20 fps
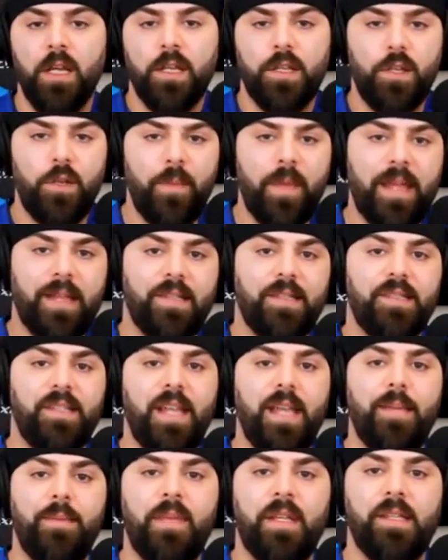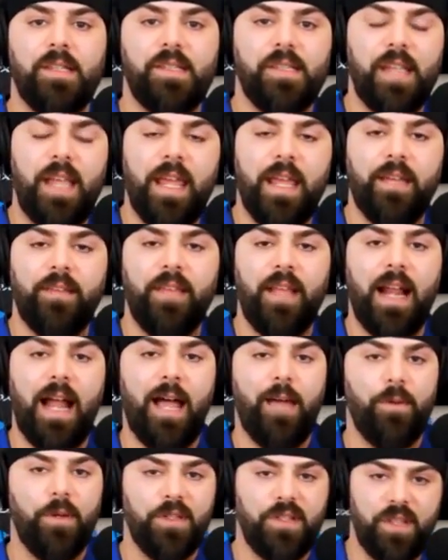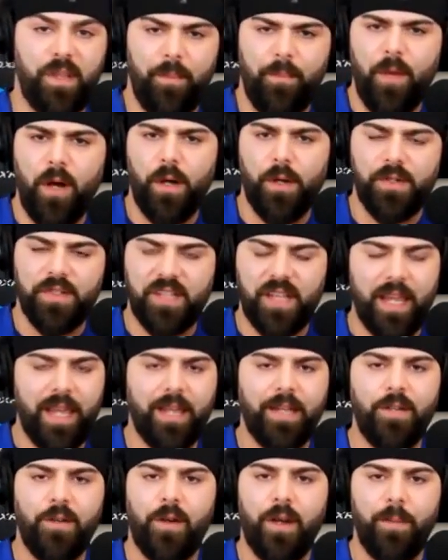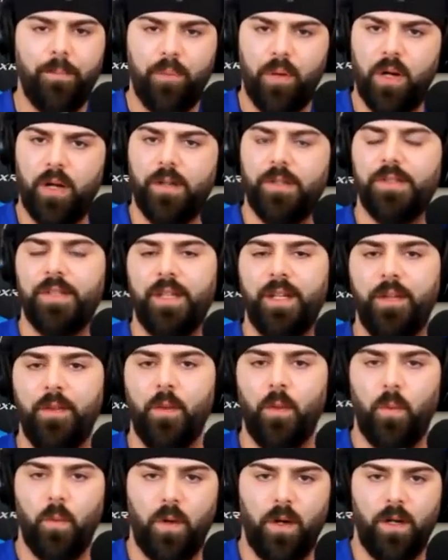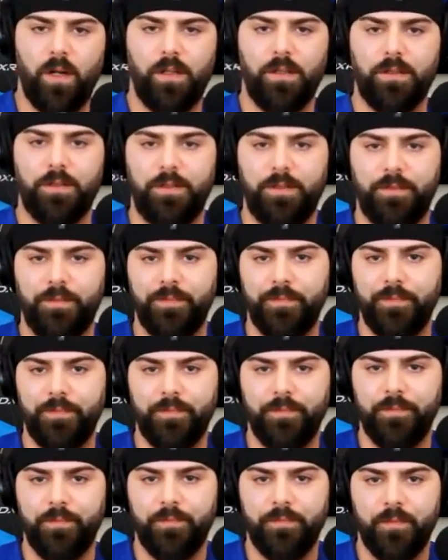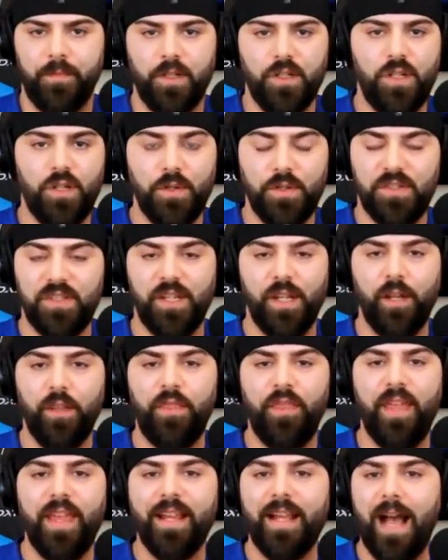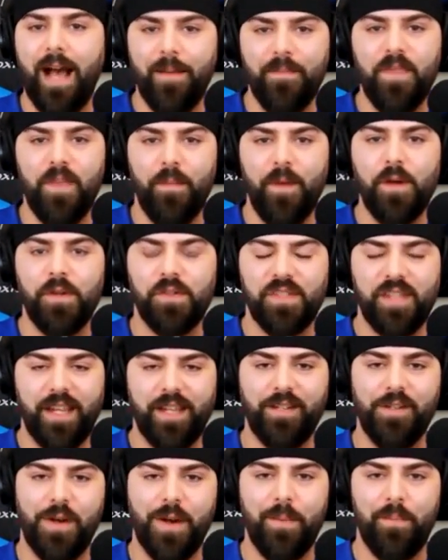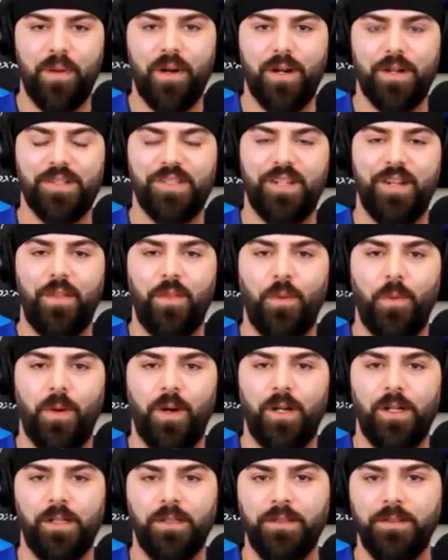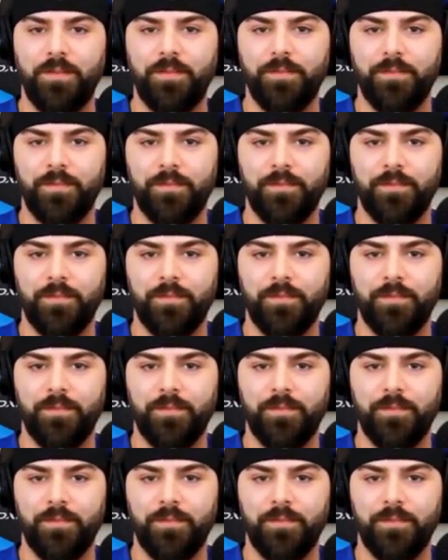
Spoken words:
You made statements saying that I was the most ignorant person in the world. Do you still think I'm the most ignorant person in the world?